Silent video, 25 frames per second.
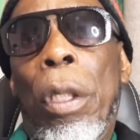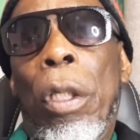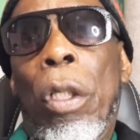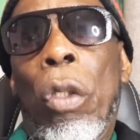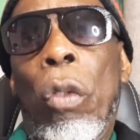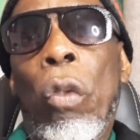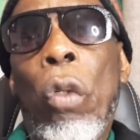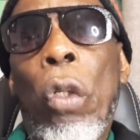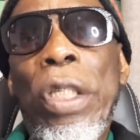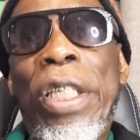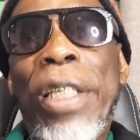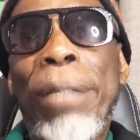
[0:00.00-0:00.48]

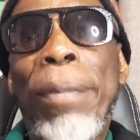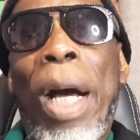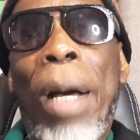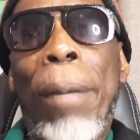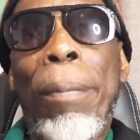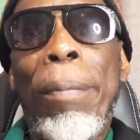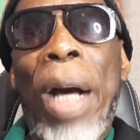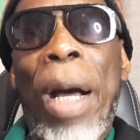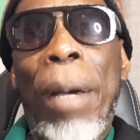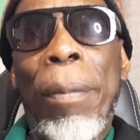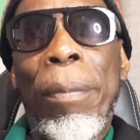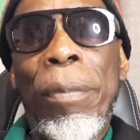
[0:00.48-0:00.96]
Rosie Bam
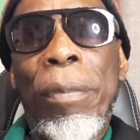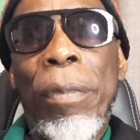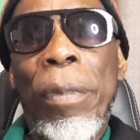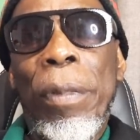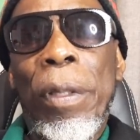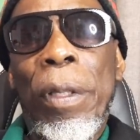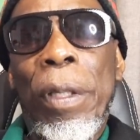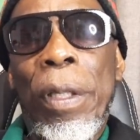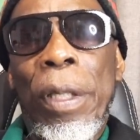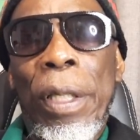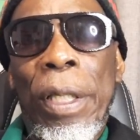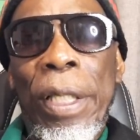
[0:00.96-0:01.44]
Bam
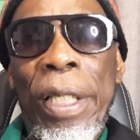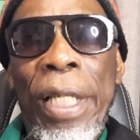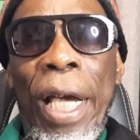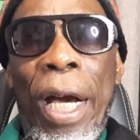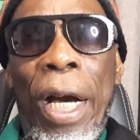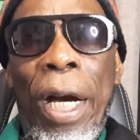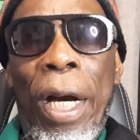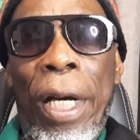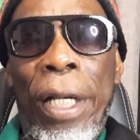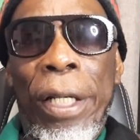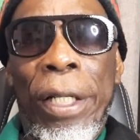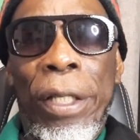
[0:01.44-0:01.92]

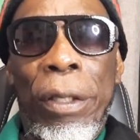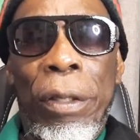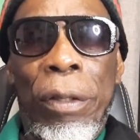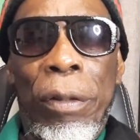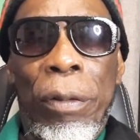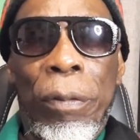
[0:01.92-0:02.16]
Yard.